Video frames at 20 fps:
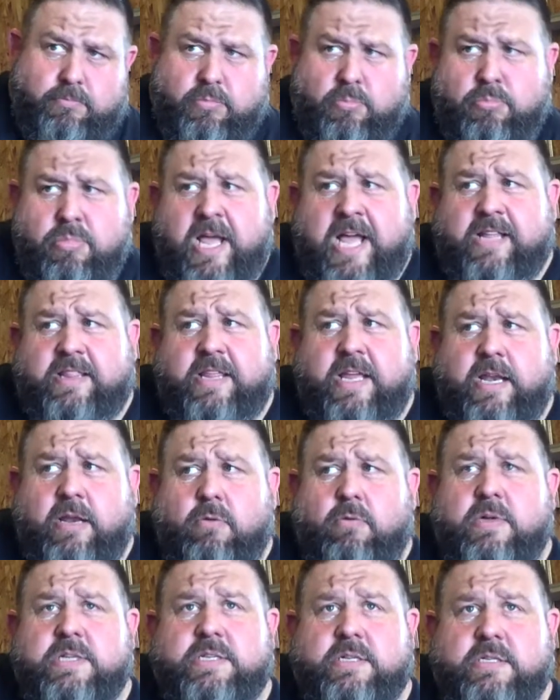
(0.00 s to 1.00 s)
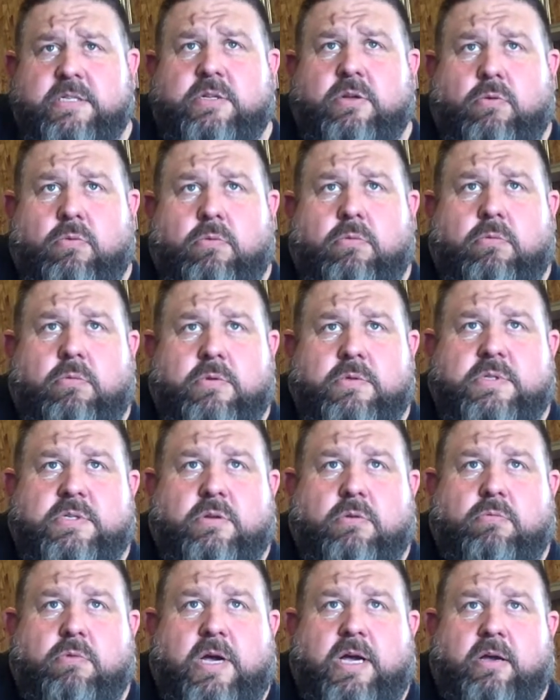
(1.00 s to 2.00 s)
Back then, it wasn't so
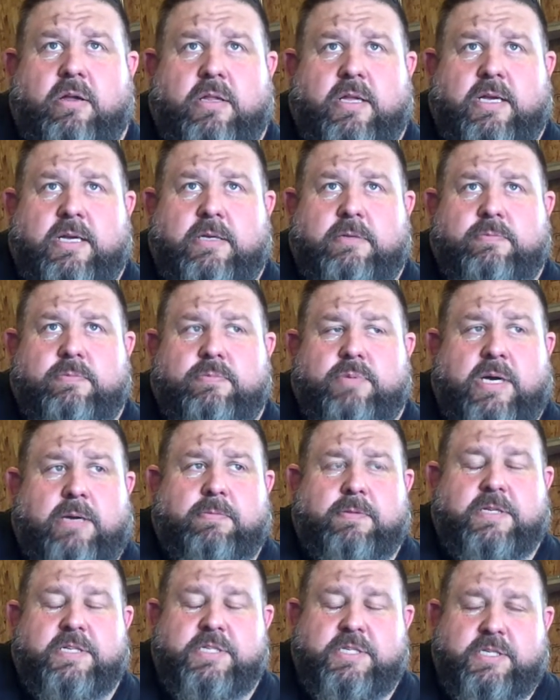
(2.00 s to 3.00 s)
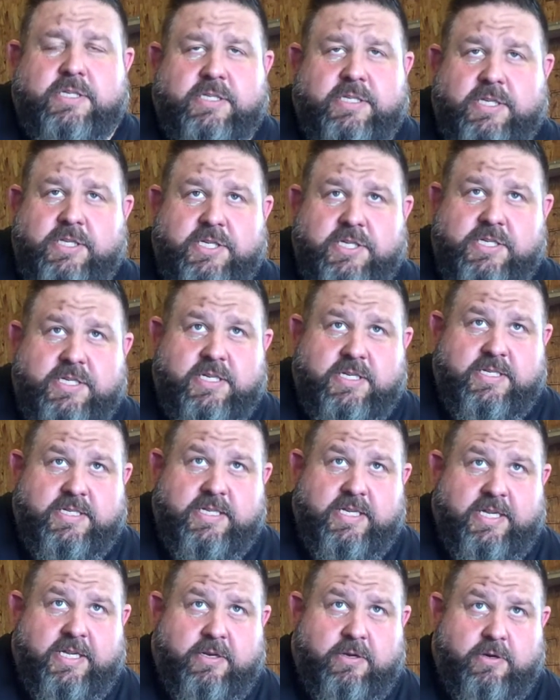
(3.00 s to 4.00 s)
well published. You just didn't
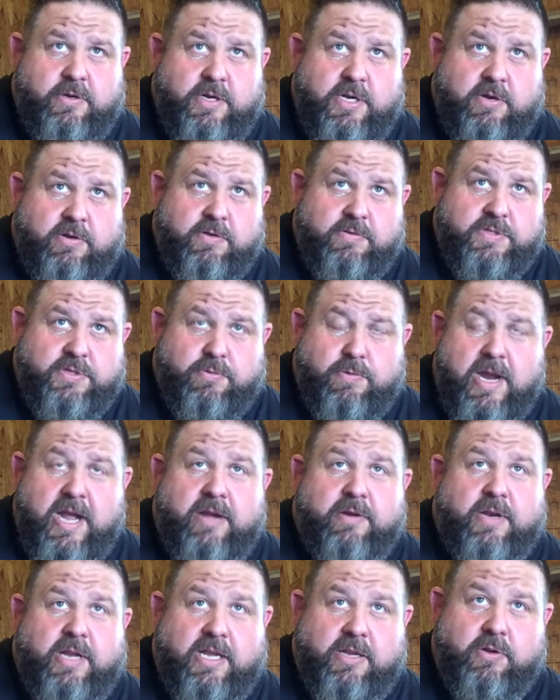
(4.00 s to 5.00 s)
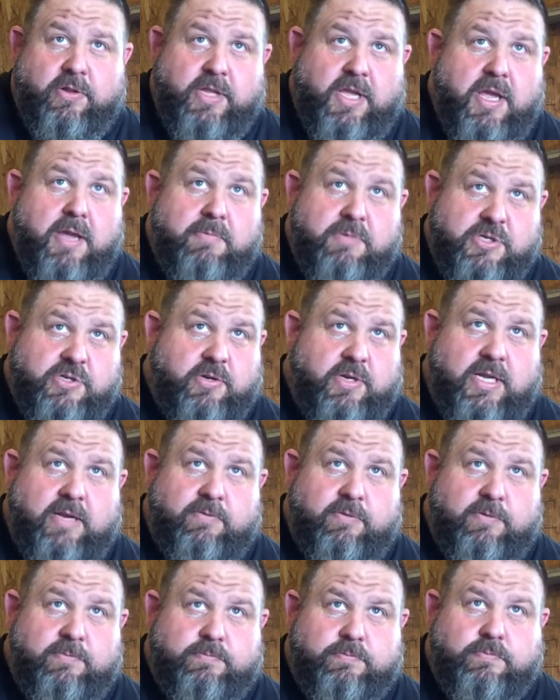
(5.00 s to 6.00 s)
see it or know it was around, like on the amateur
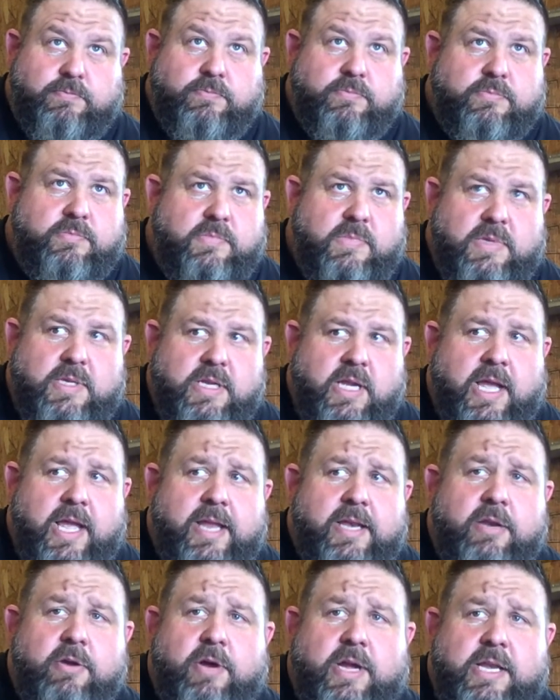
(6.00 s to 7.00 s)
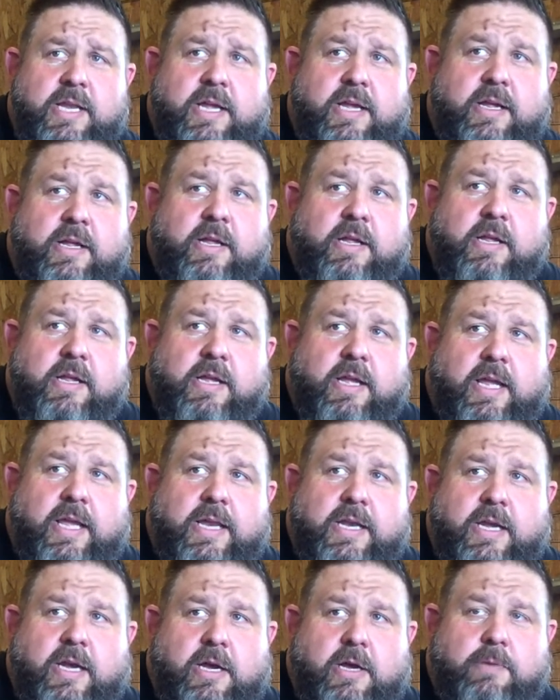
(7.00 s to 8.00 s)
level. I had no idea.
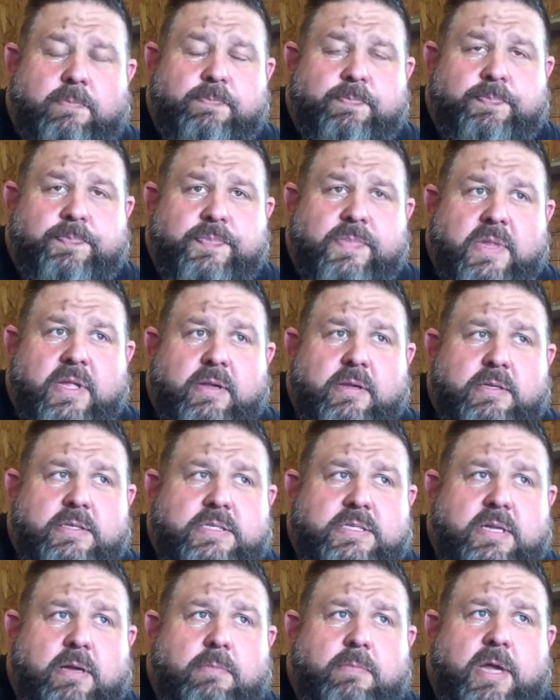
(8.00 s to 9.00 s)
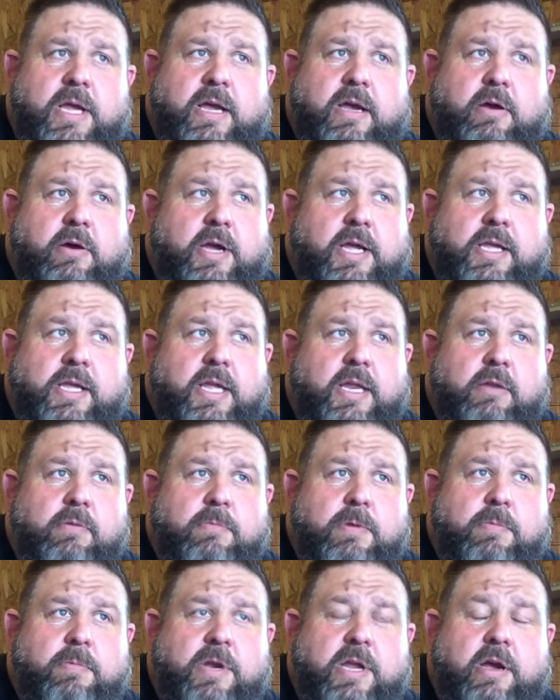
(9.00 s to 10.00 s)
And somehow, I can't
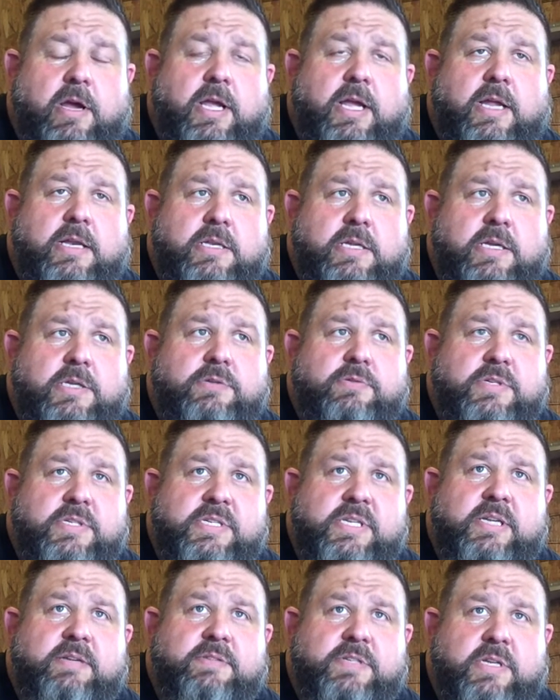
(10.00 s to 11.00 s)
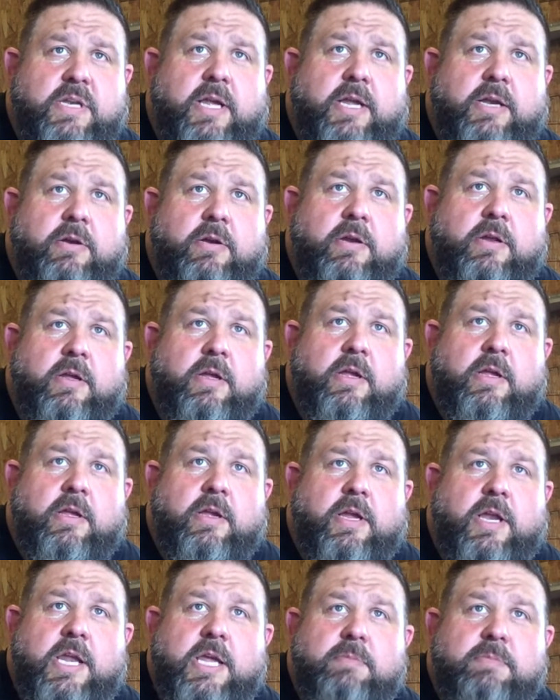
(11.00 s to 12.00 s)
remember now, I got in touch with Steve Slater.
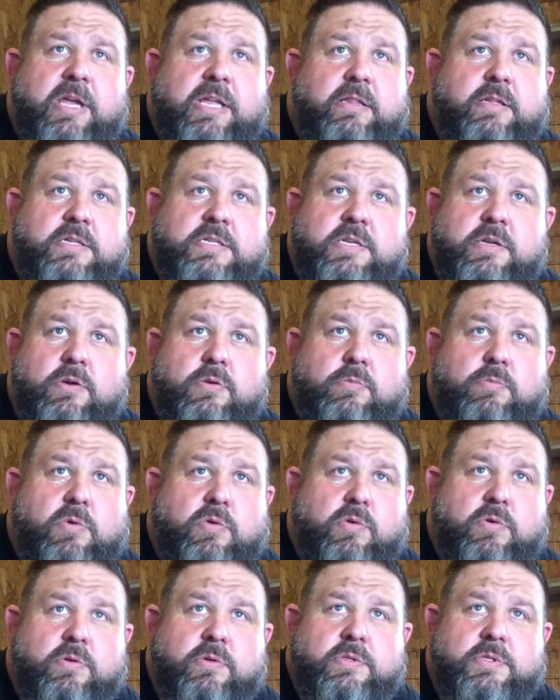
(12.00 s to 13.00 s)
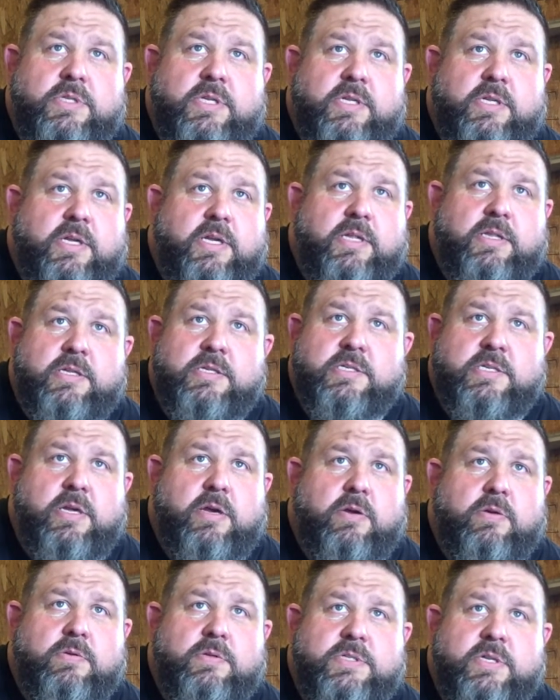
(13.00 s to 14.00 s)
And he made the stone molds and the
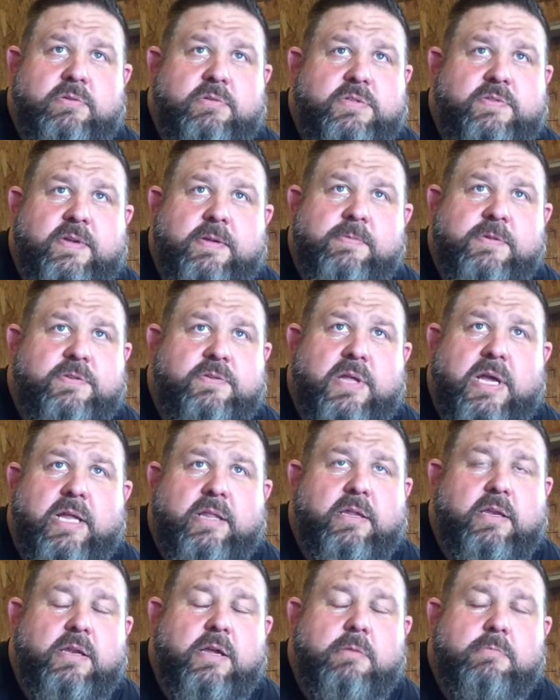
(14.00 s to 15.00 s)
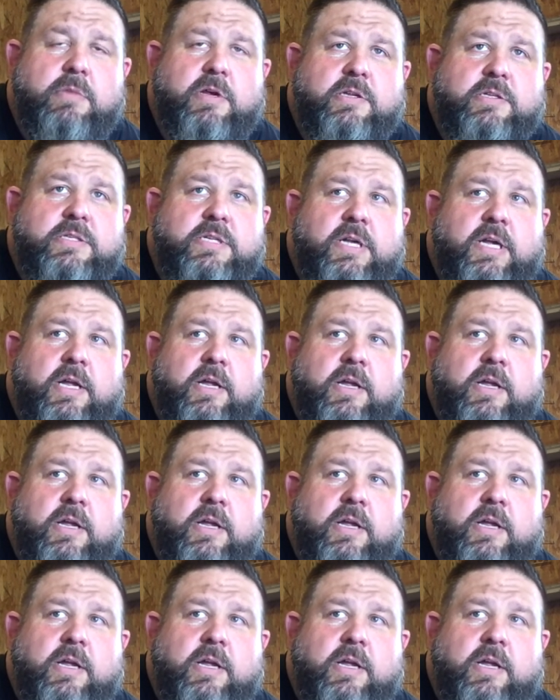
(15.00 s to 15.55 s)
stones and was famous for that, and the dumbbells.